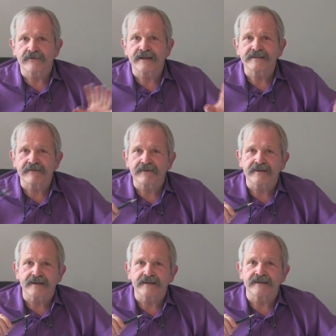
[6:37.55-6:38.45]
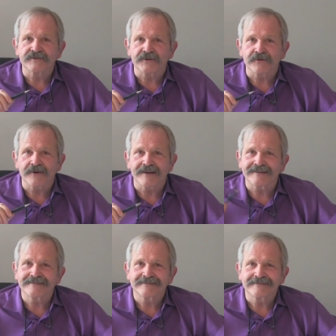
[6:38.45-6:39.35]
and erase everything that isn't
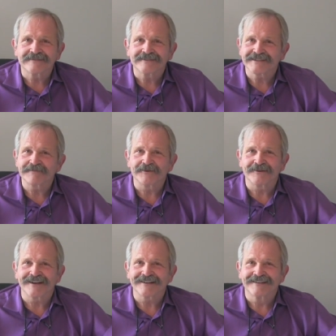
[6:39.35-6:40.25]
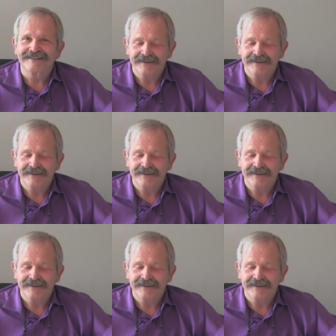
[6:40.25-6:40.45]
correct. Simple, right?